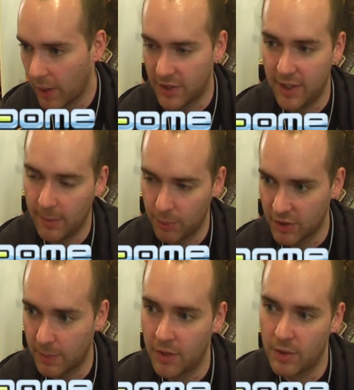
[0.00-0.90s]
to take the
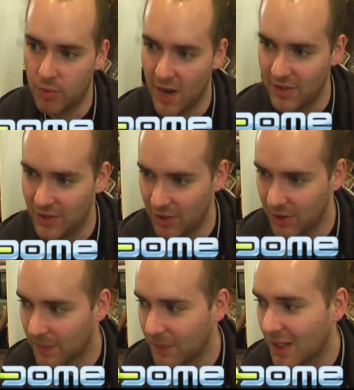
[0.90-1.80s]
Prince of Persia brand to.
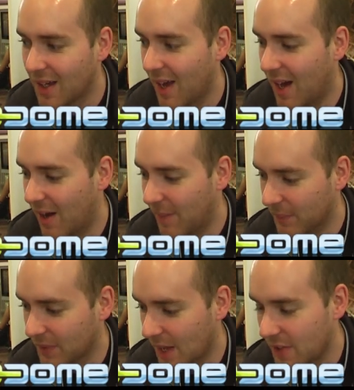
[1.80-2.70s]

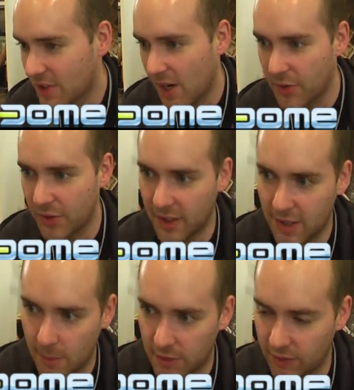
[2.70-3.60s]
And they started
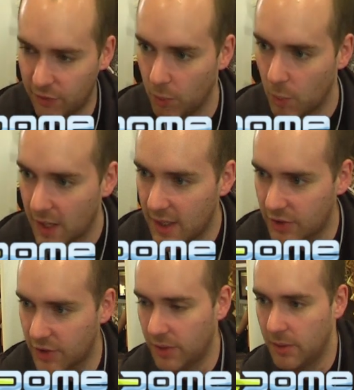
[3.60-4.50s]
thinking about different
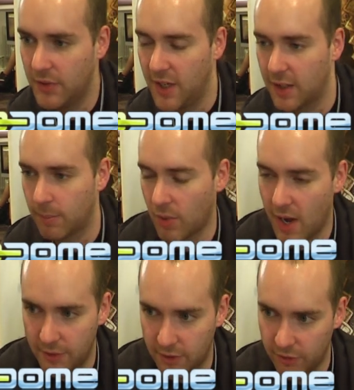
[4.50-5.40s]
ways to take the
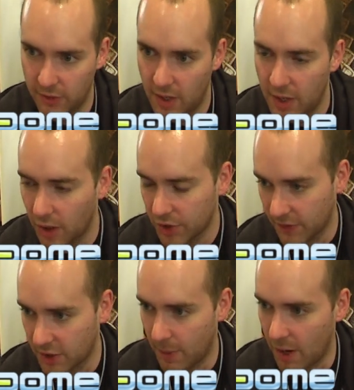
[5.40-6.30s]
brand, had lots of
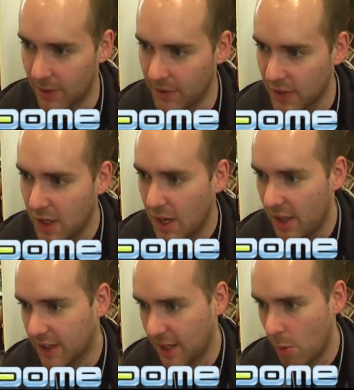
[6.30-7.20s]
experiments,
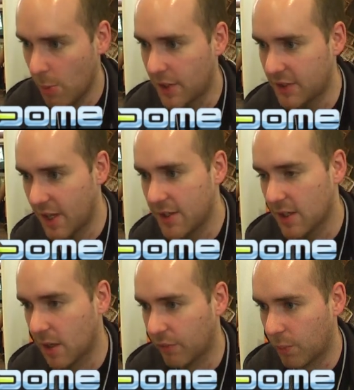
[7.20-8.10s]
and they came up with this
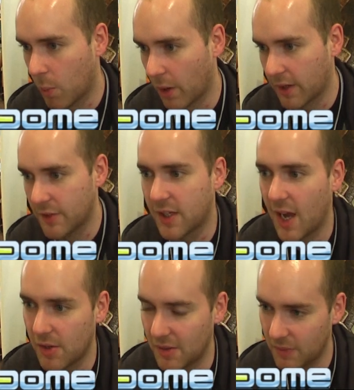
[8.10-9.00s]
idea of working
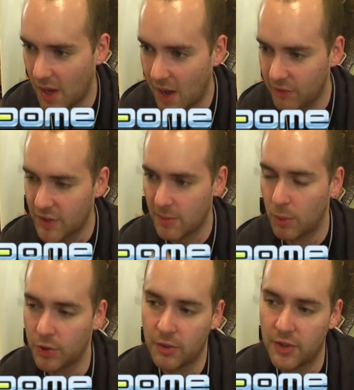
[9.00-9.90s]
together and having this
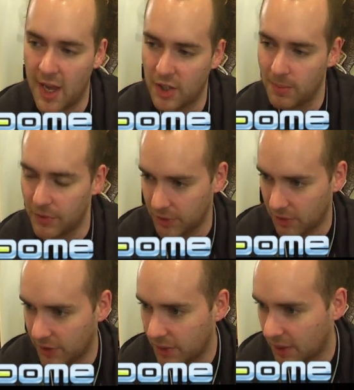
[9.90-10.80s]
emotional attachment to a
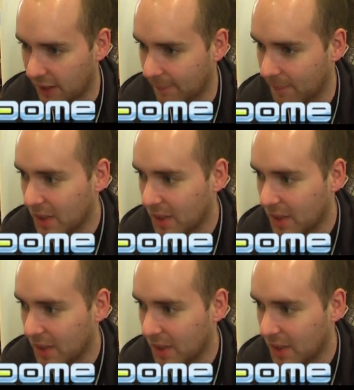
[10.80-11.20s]
video game.